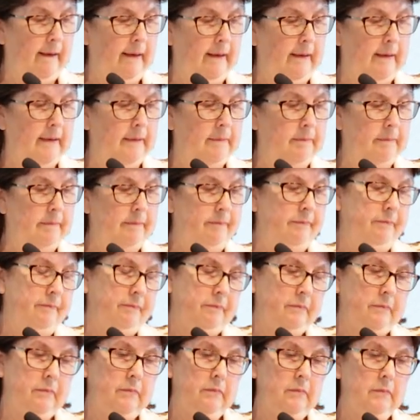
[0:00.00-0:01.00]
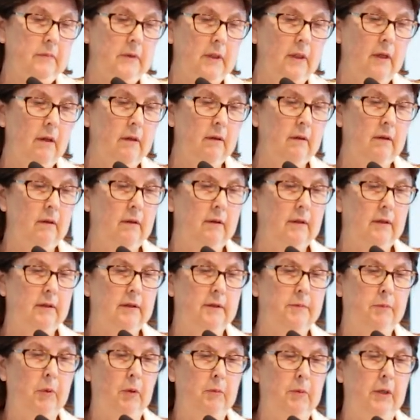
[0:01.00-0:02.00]

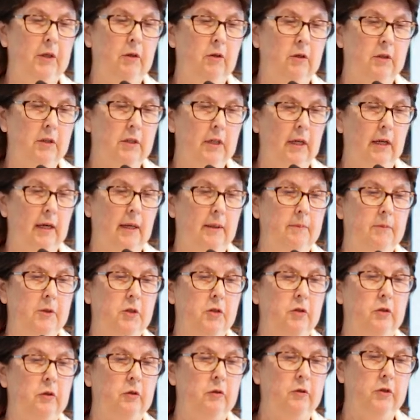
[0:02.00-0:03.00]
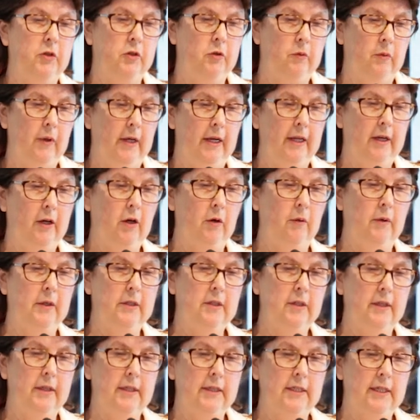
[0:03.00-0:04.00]
It's probably not time to really go
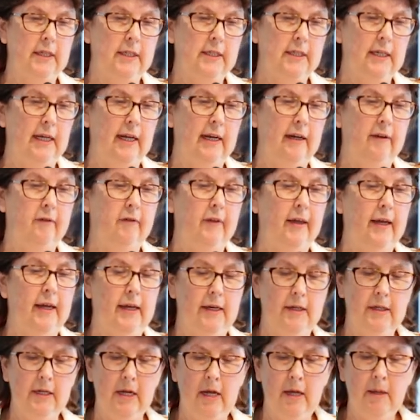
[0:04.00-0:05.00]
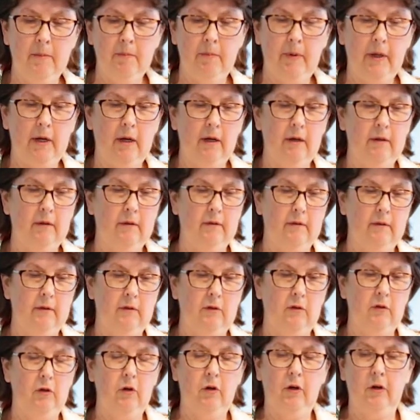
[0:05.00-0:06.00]
into the detail of that, but
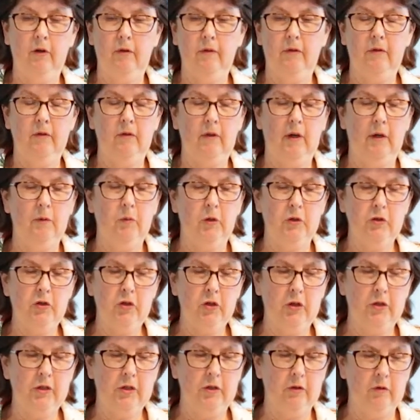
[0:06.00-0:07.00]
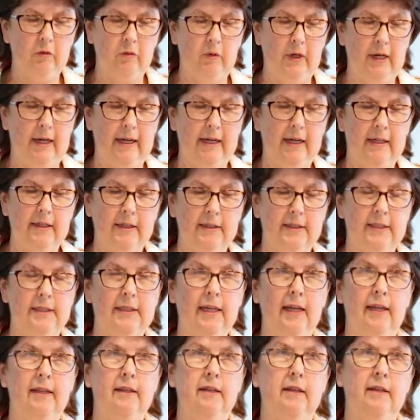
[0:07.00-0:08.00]
you know, I want you to really
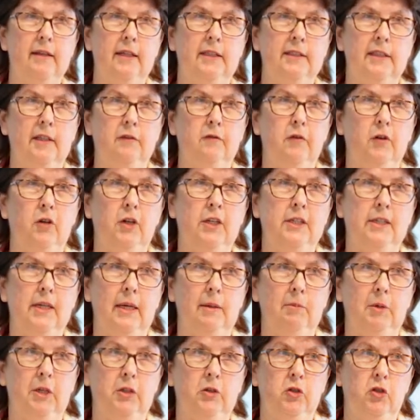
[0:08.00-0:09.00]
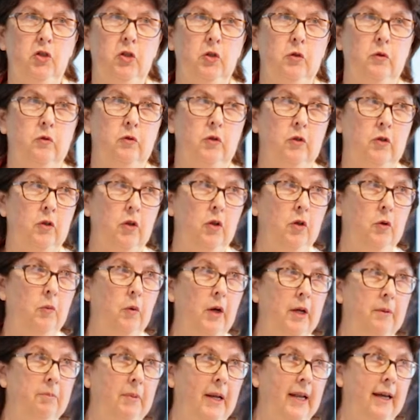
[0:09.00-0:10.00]
understand that these are very damaged children who
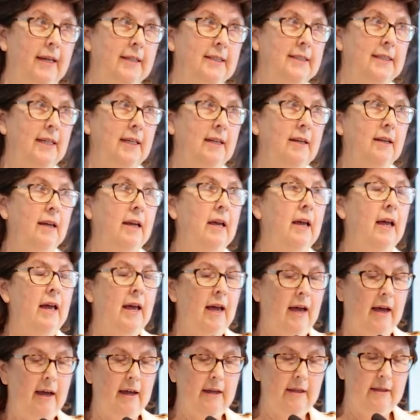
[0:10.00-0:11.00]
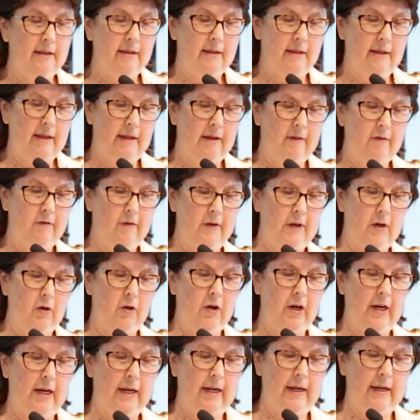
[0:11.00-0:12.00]
we're placing, and they're
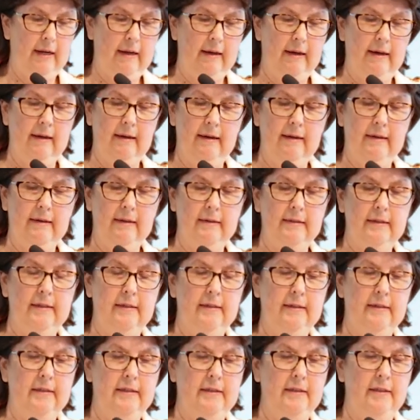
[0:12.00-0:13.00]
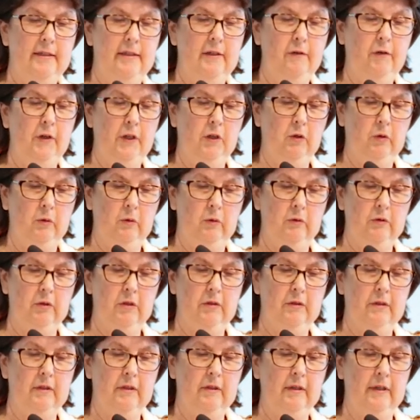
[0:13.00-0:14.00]
very
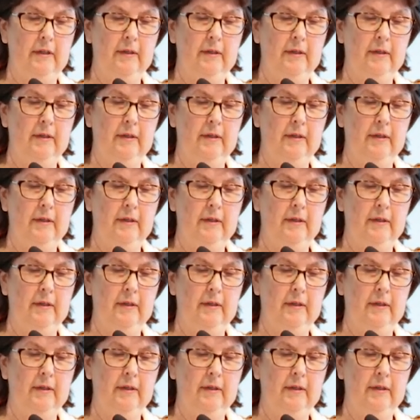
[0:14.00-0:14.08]
difficult